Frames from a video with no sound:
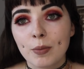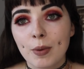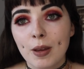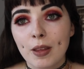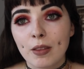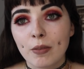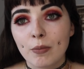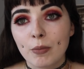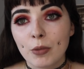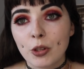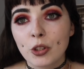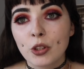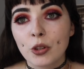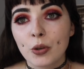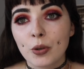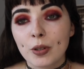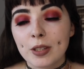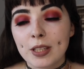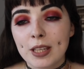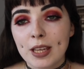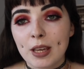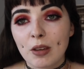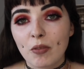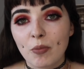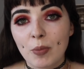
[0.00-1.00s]
with
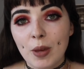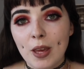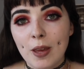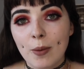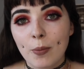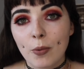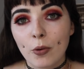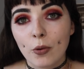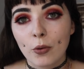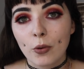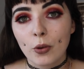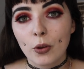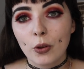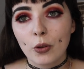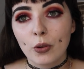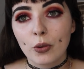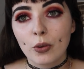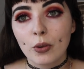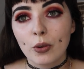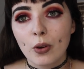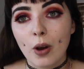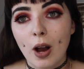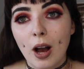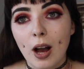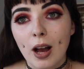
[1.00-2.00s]
majority of people
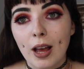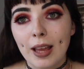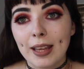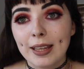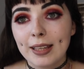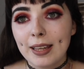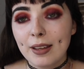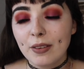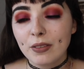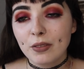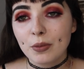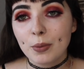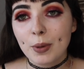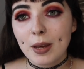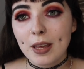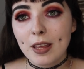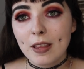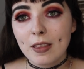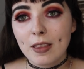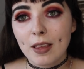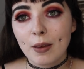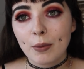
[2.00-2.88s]
who I lived with.